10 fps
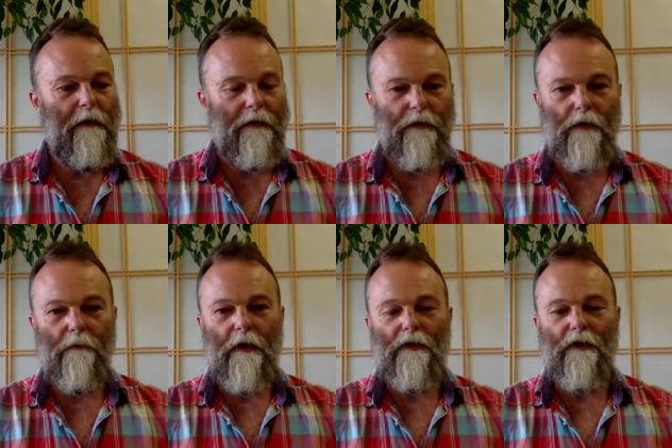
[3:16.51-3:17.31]
So too
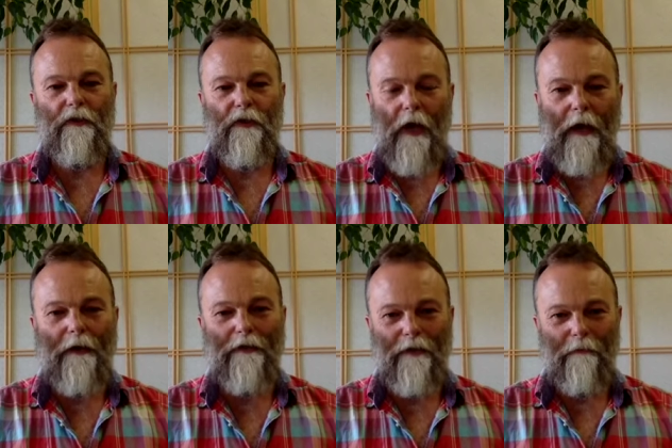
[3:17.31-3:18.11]
much
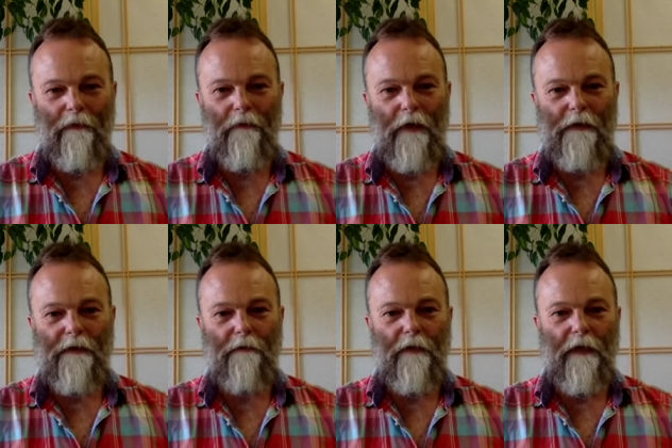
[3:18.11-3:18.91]
change can be very
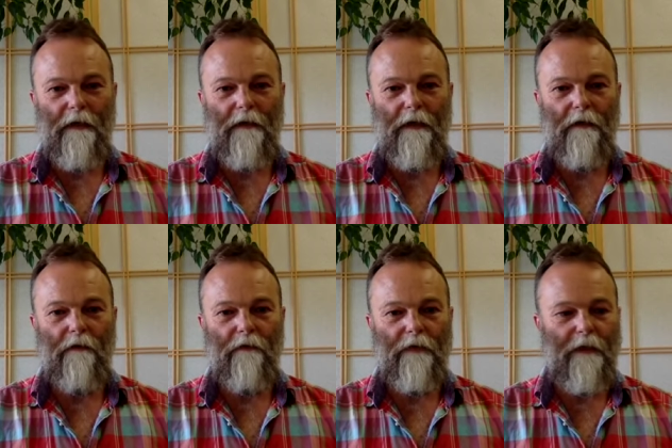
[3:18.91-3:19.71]
stimulating
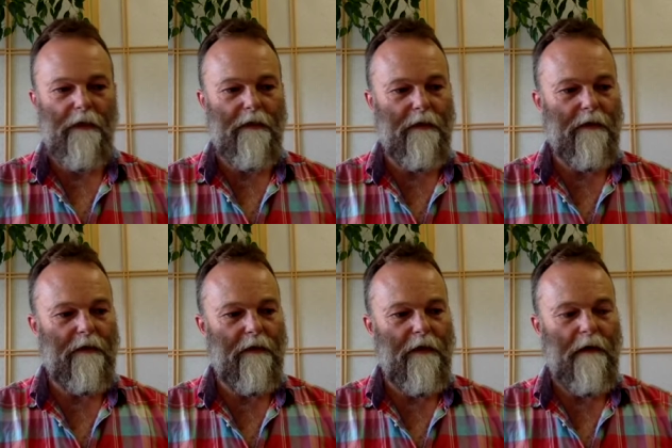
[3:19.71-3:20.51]
for
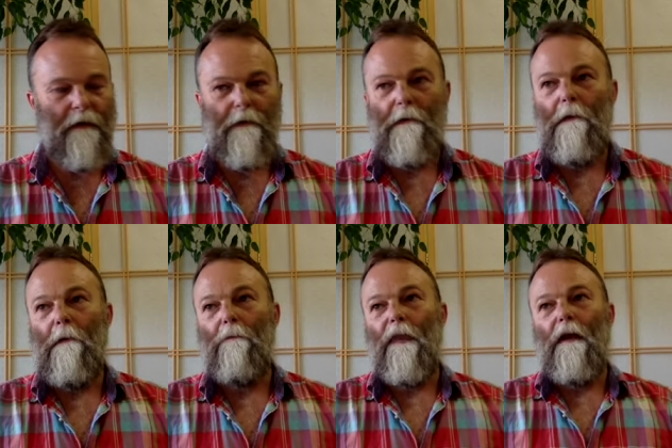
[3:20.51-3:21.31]
tinnitus
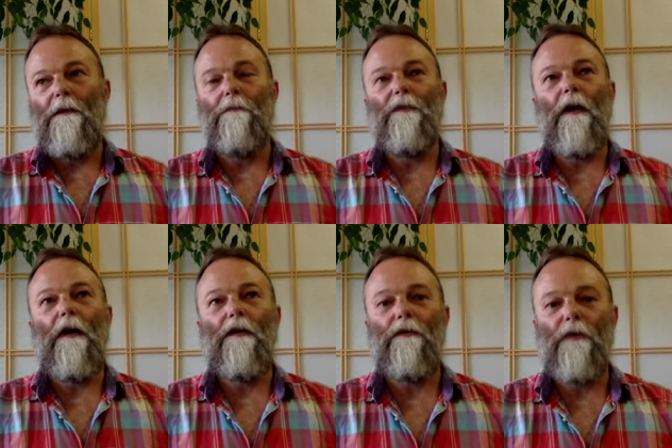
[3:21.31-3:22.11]
some
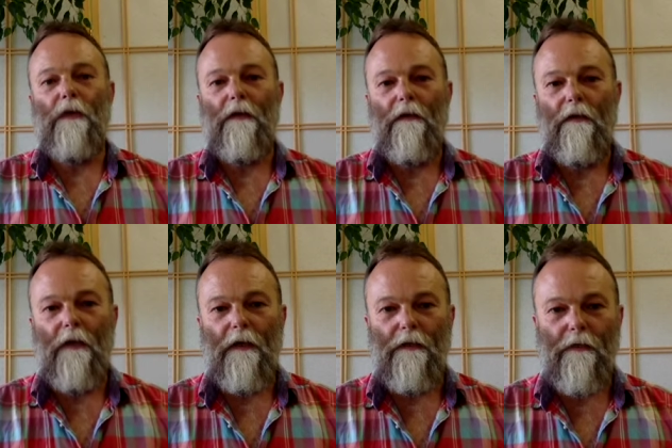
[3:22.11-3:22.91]
dietary
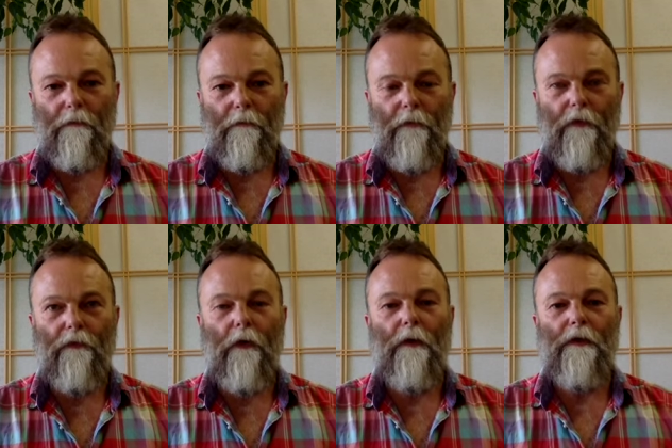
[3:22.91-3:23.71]
things to
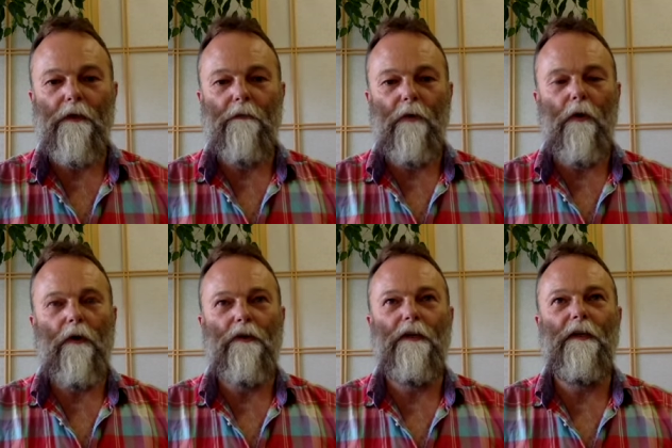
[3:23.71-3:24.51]
throw into the
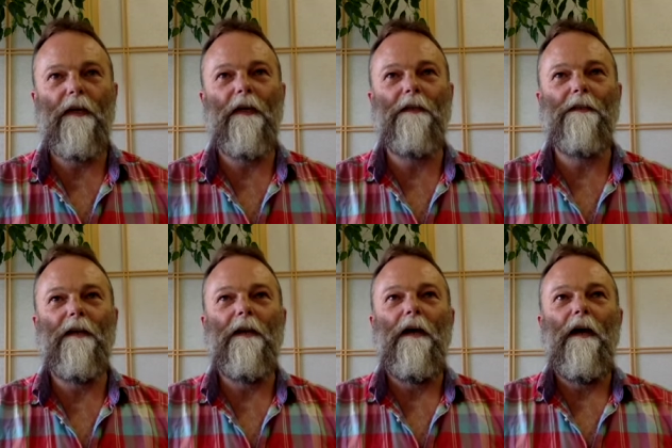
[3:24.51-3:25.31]
pot is
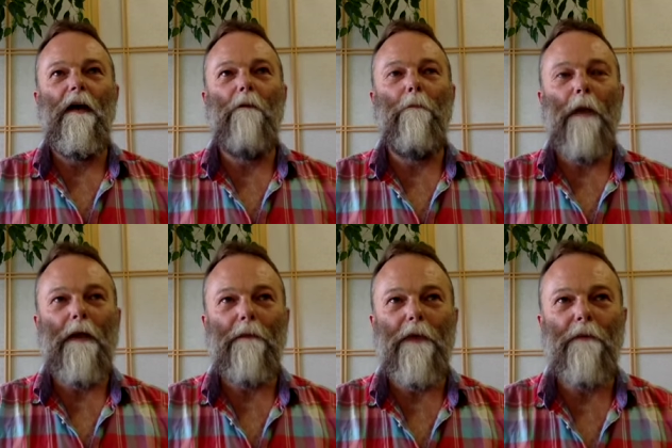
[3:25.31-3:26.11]
uh,
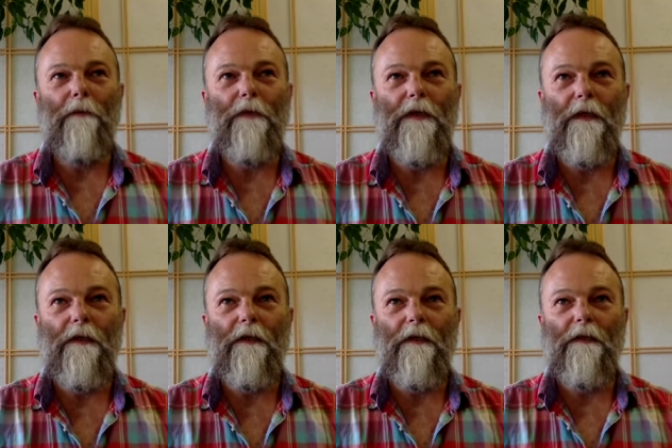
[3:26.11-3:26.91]
many people with
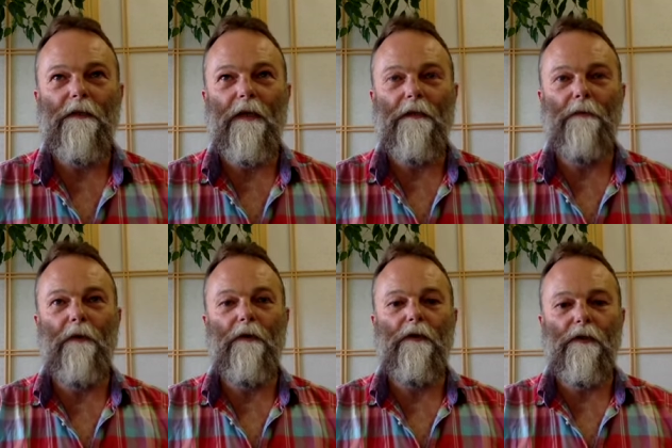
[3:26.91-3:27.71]
tinnitus
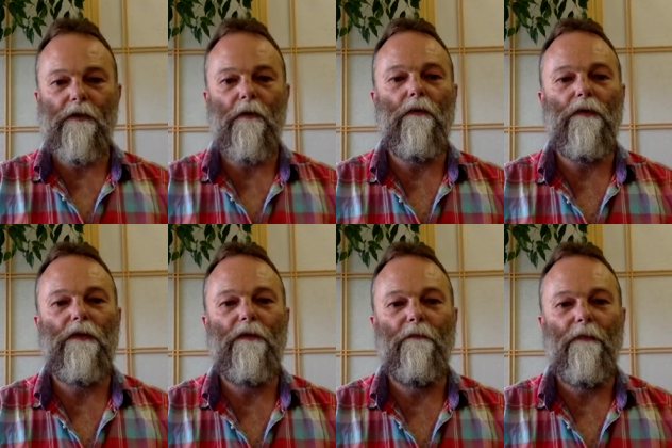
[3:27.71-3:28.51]
experience
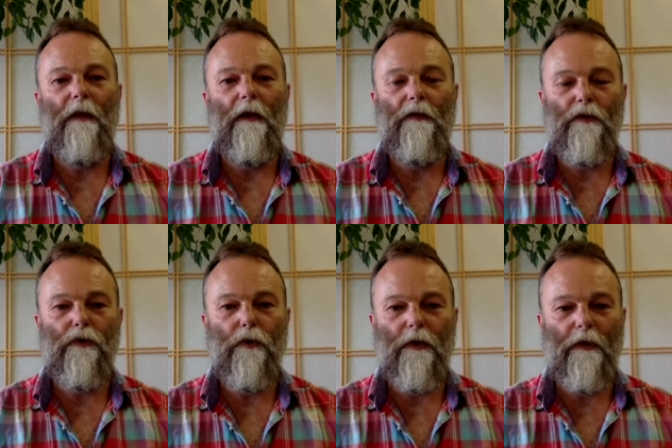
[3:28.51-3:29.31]
salt and
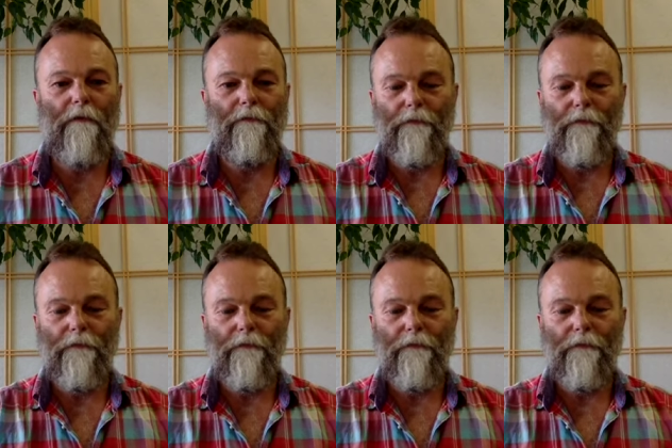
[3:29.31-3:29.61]
sugar